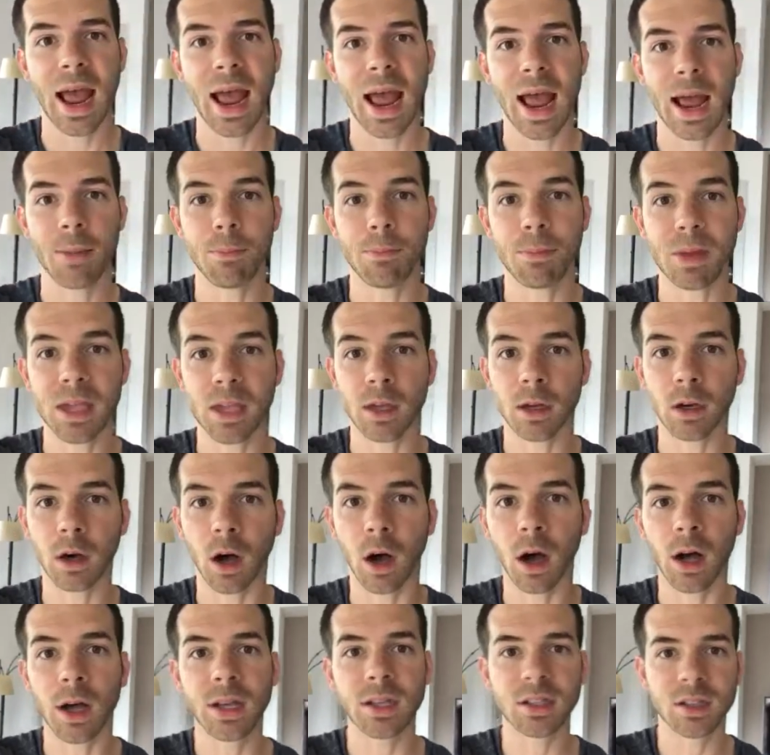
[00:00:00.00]
And
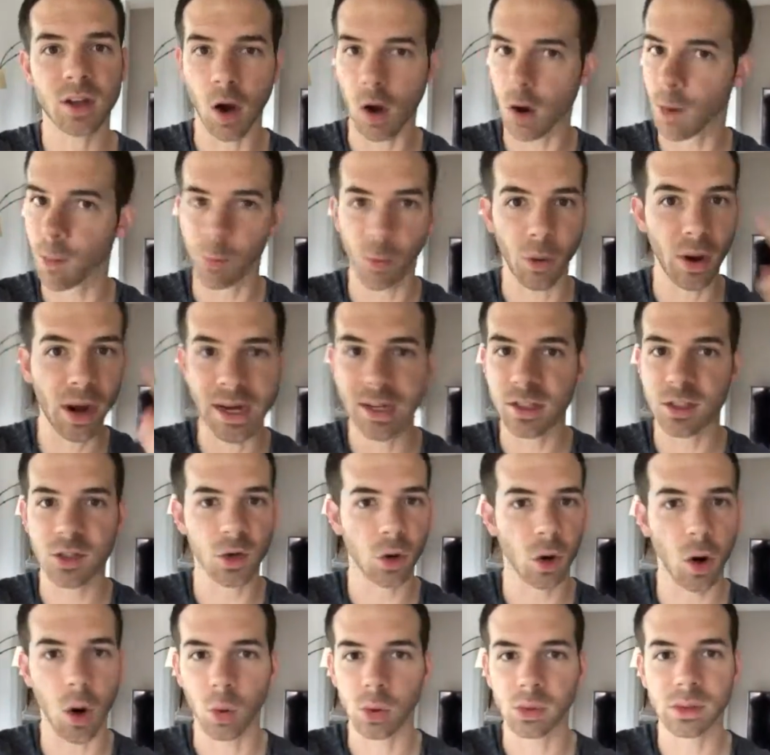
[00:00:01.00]
because our brains
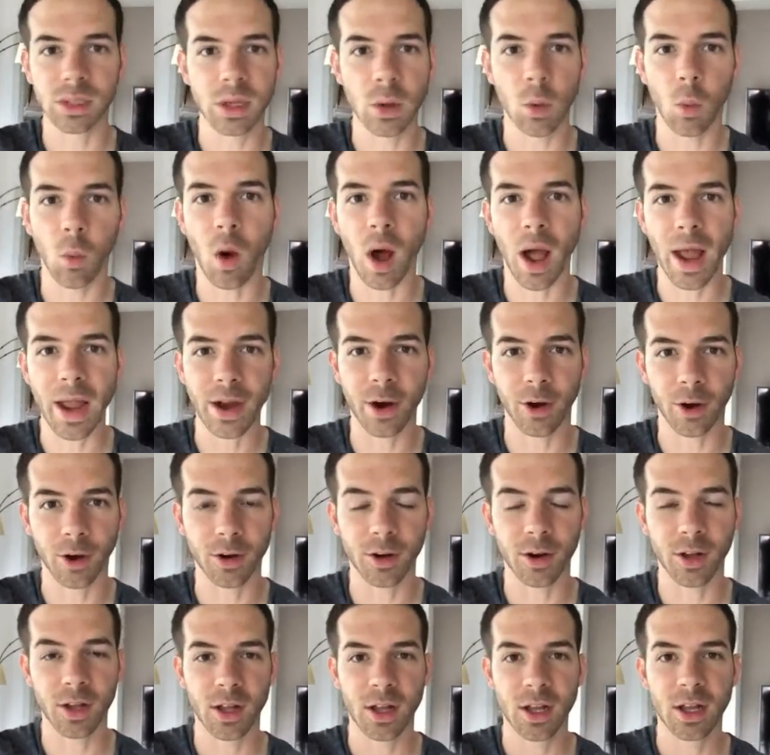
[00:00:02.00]
are only
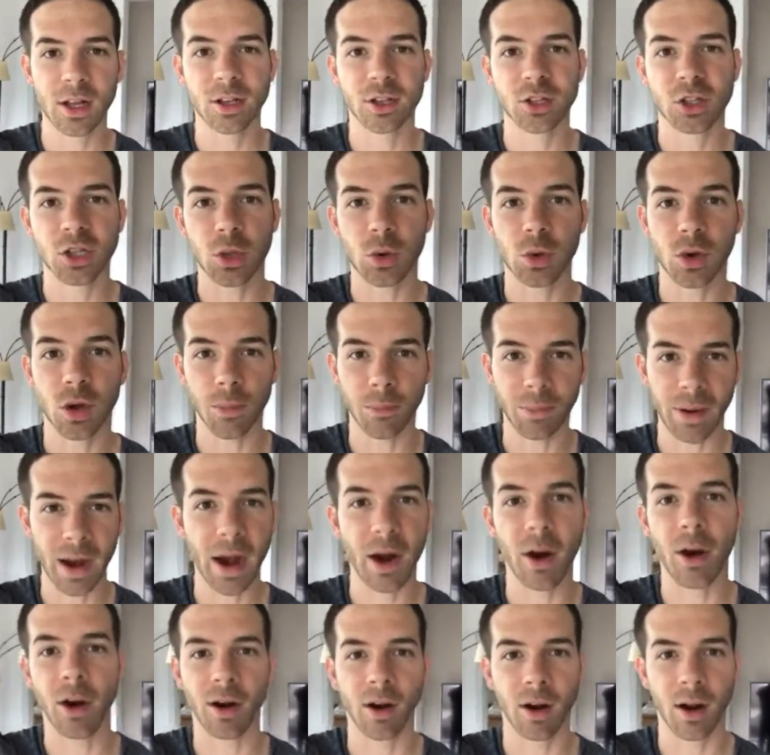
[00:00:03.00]
wired to
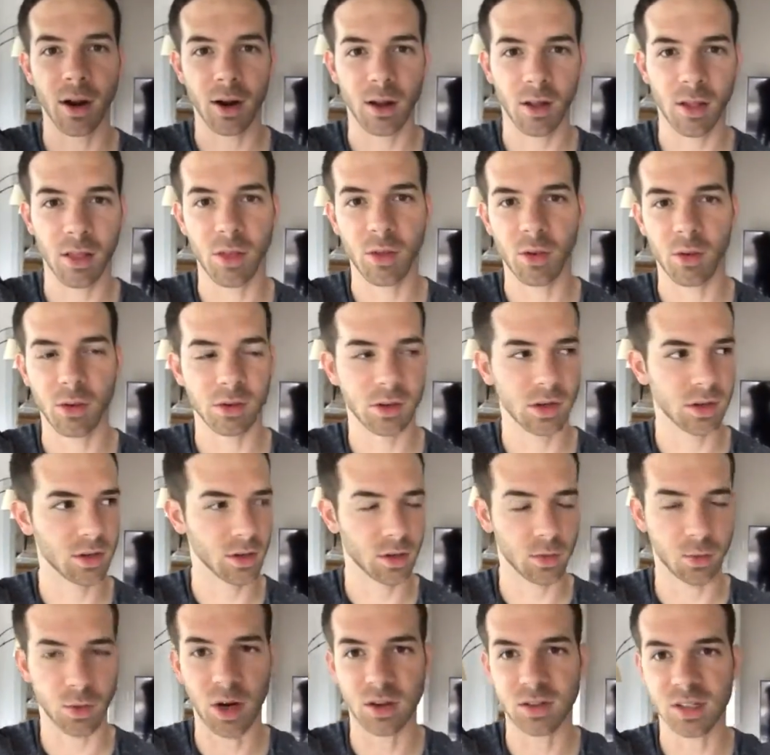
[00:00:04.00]
compare
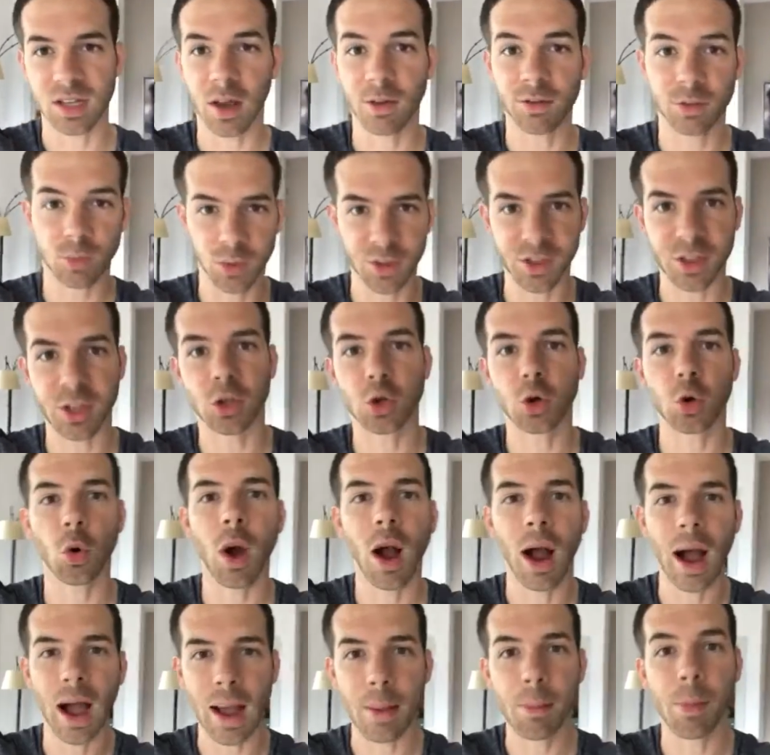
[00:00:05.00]
ourselves with the
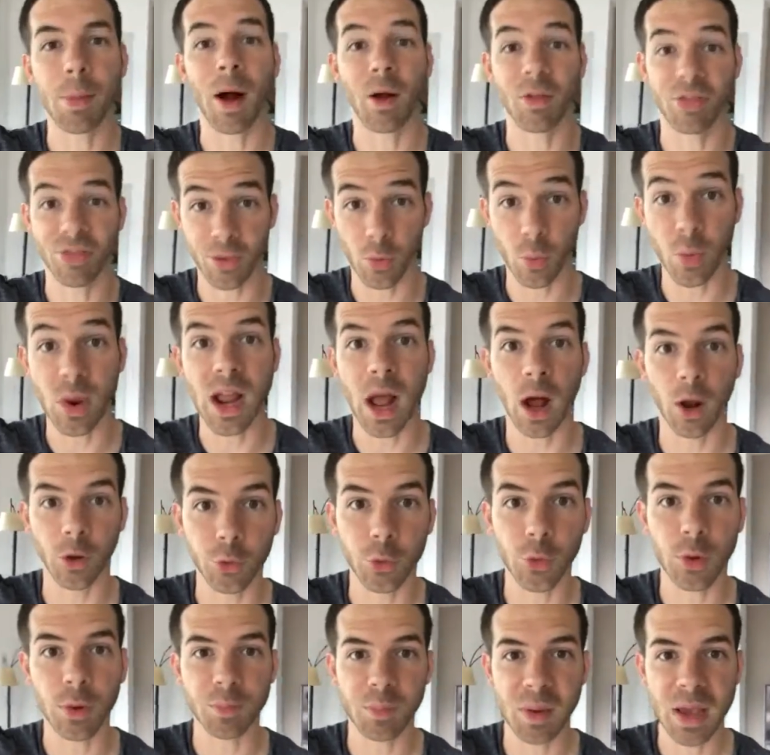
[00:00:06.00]
tribe, about
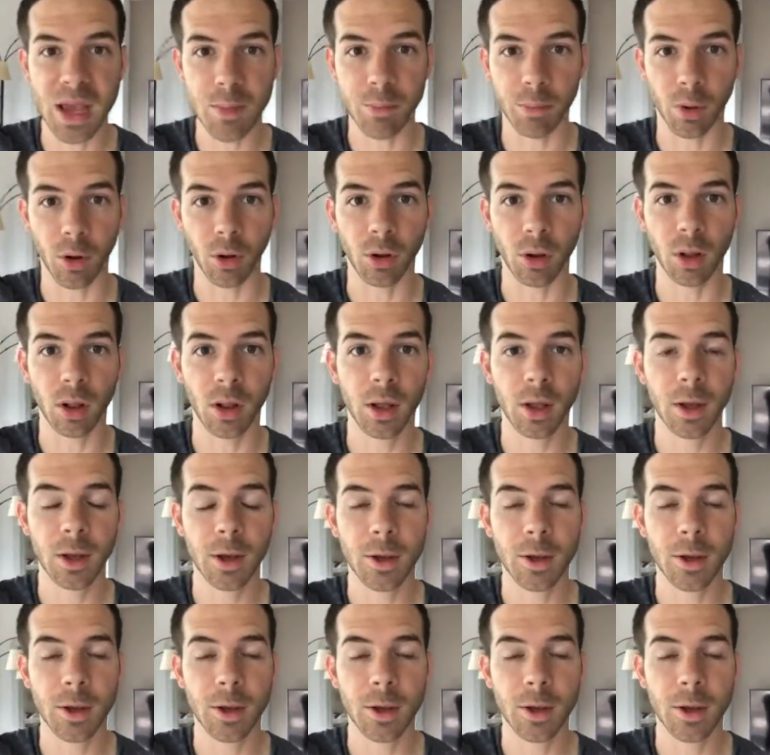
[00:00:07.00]
300 people,